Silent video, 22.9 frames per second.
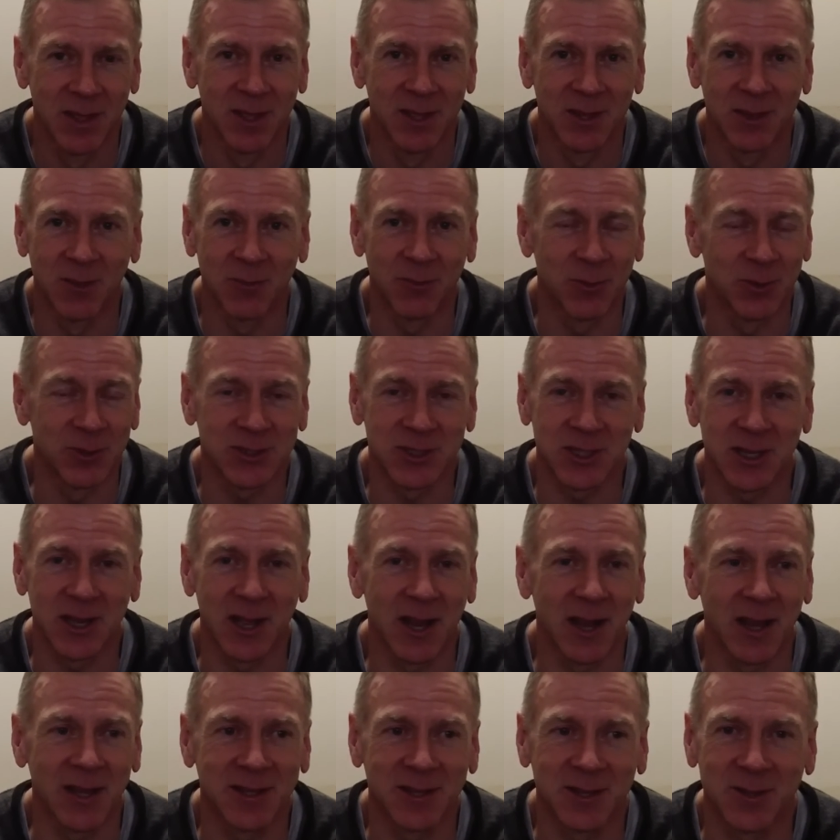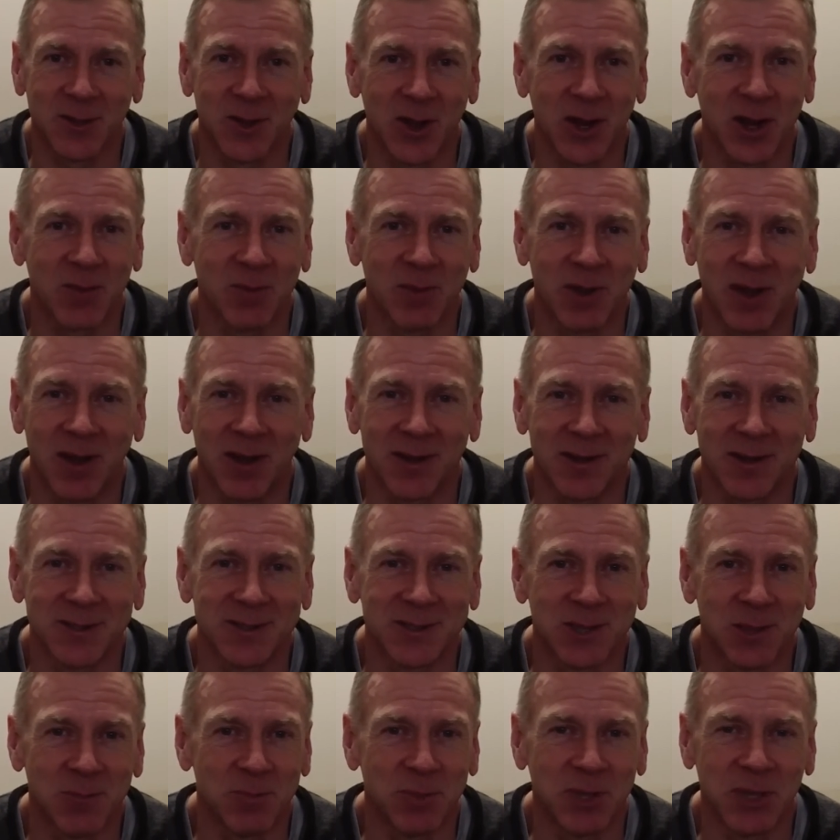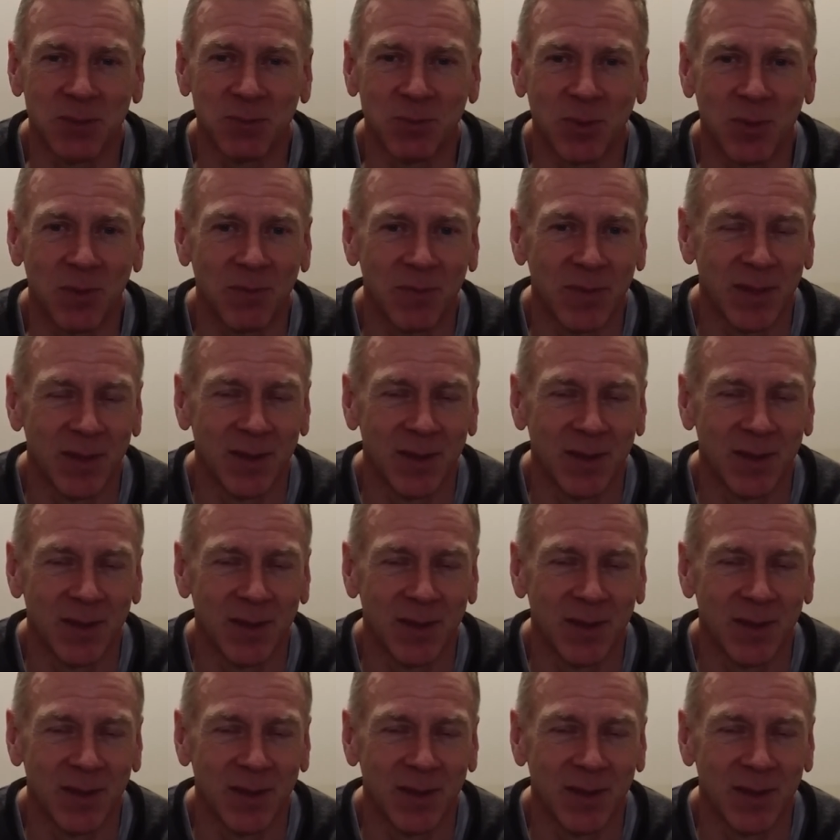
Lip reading: The first thing I like to talk about is the people.